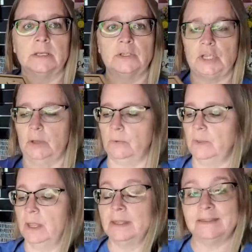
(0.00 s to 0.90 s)
So
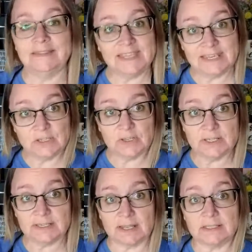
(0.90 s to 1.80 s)
these are
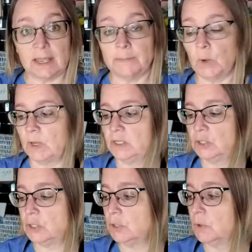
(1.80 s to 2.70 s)
the sets I'm going
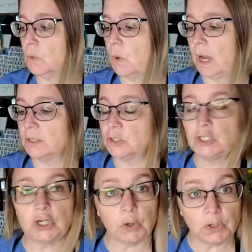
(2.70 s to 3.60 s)
to
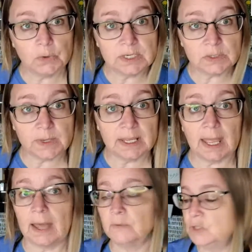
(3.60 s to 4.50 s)
show you this week
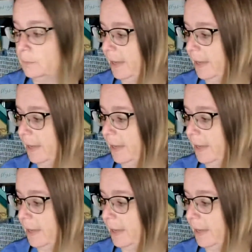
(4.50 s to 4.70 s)
how to